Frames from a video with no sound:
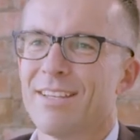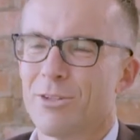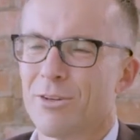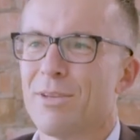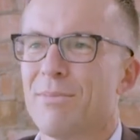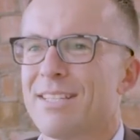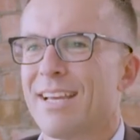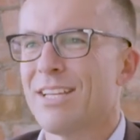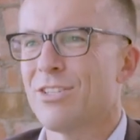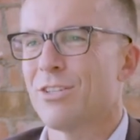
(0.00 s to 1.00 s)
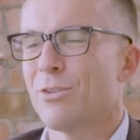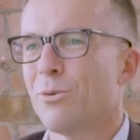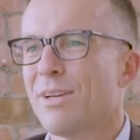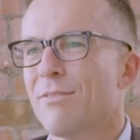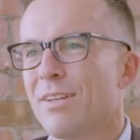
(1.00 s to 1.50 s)
documentation
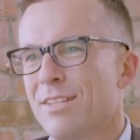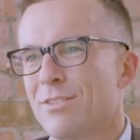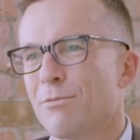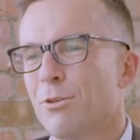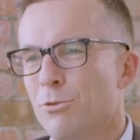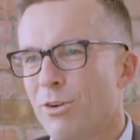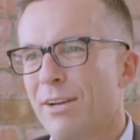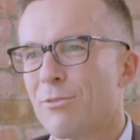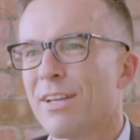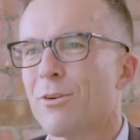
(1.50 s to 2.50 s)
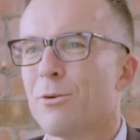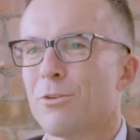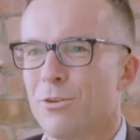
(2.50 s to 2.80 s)
or evidence of your track record,